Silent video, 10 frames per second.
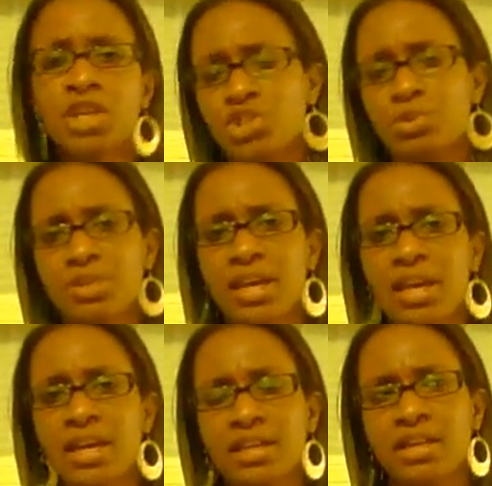She was
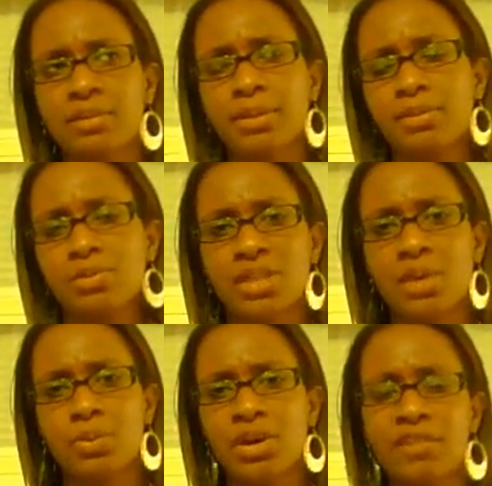like, and then Mimi was
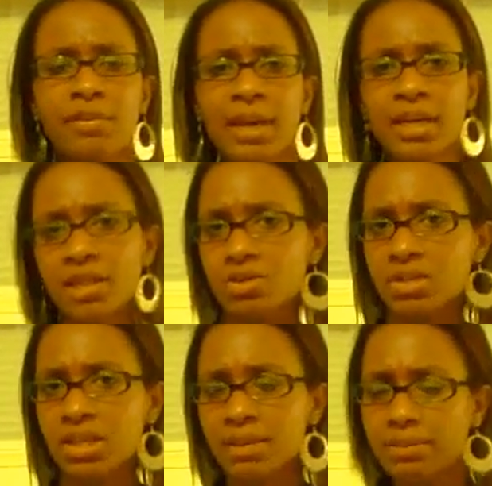like, well, everybody
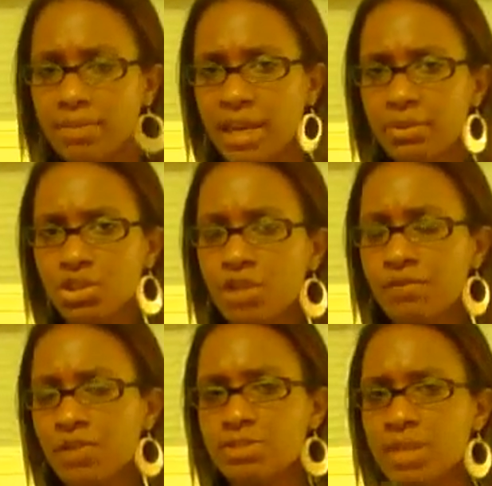knows that K
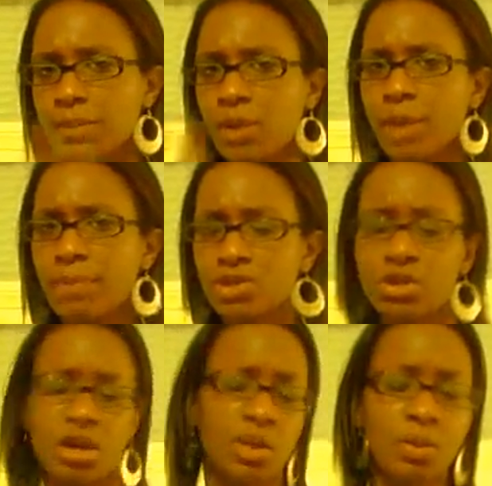Michelle felt some type of way
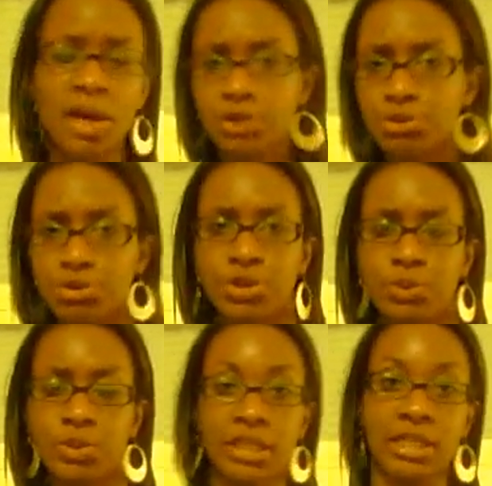about you, Carly. Why are you the
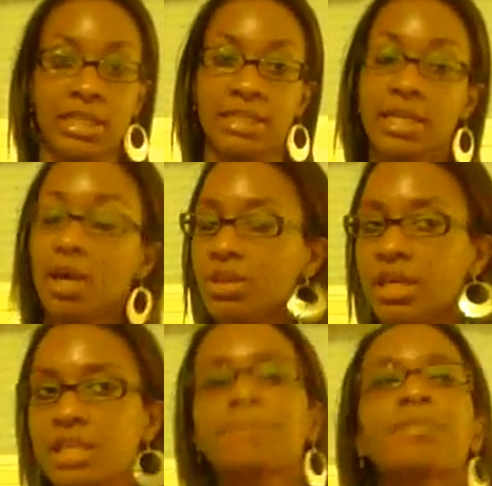only one that doesn't know
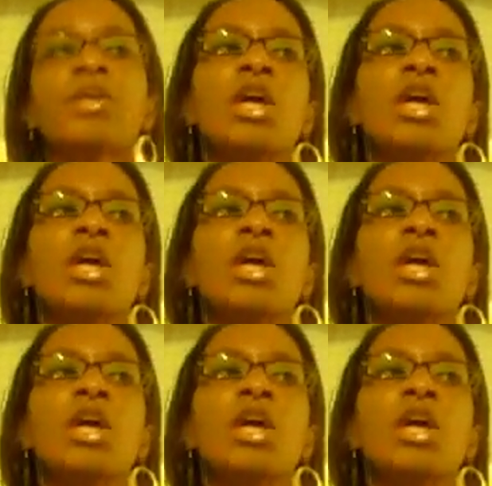this?